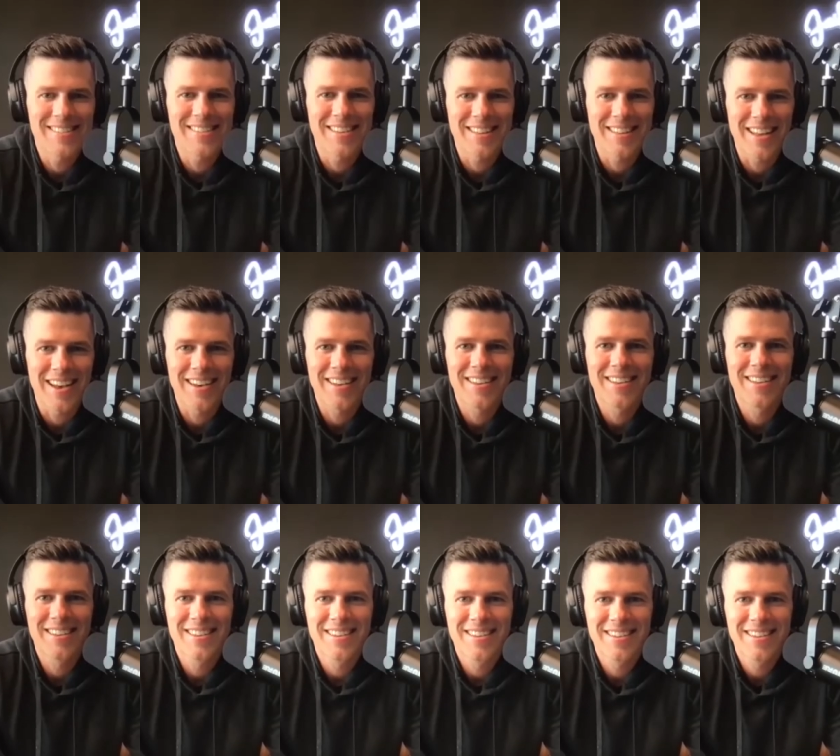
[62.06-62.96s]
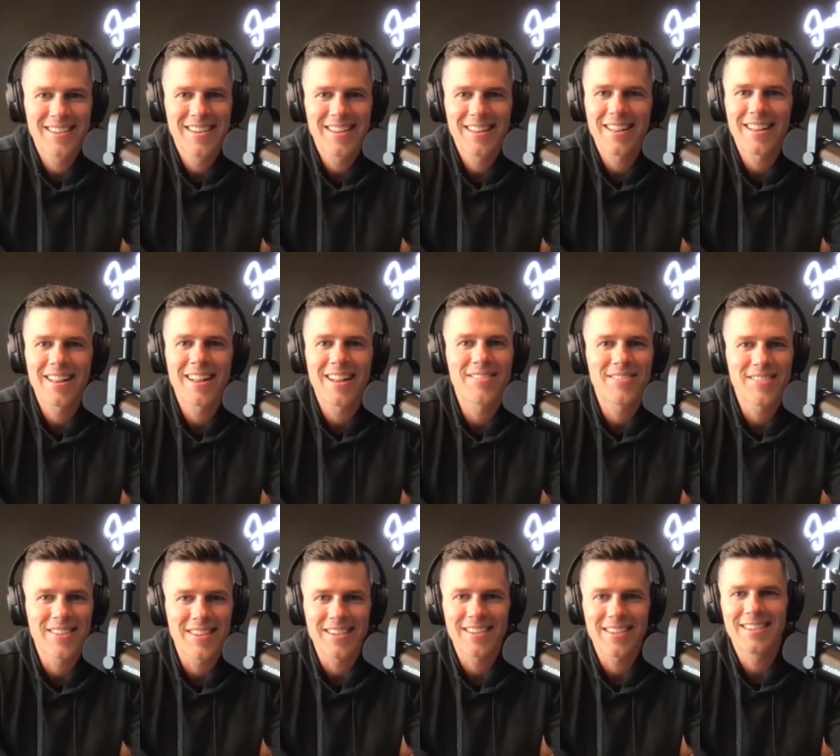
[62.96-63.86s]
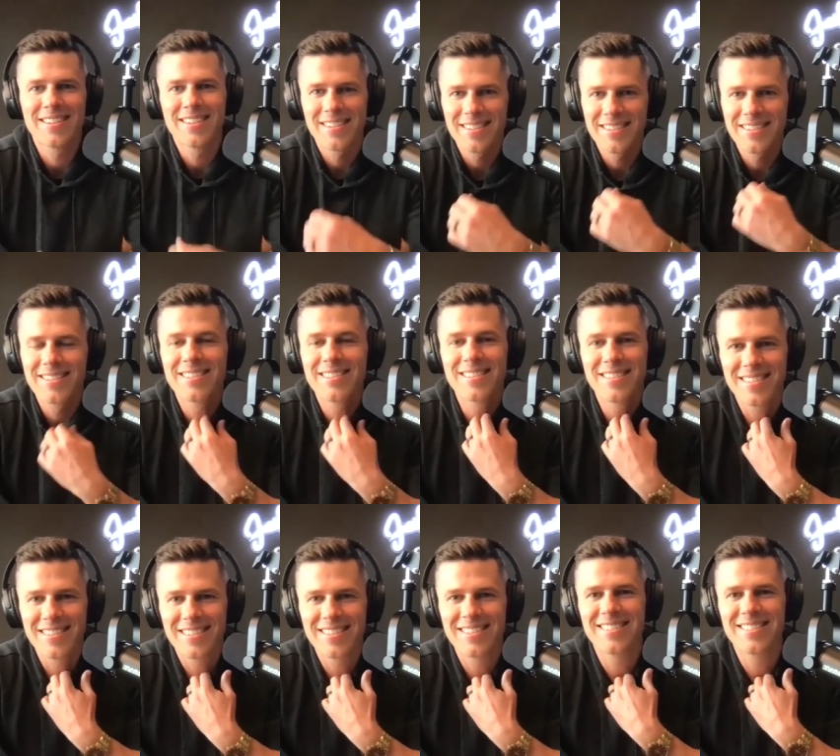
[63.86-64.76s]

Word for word: was months ago. And she's like, this doesn't do it for